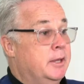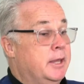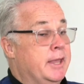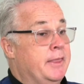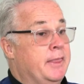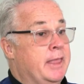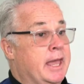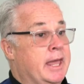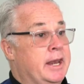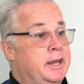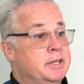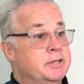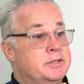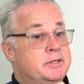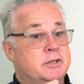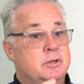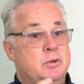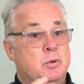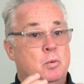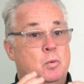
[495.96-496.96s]
and that
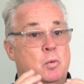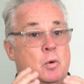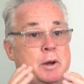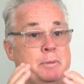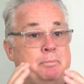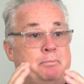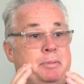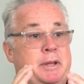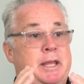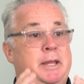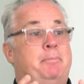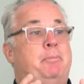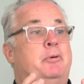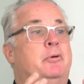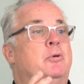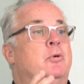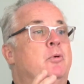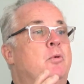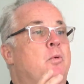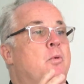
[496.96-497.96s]
is what
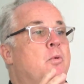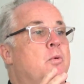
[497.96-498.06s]
people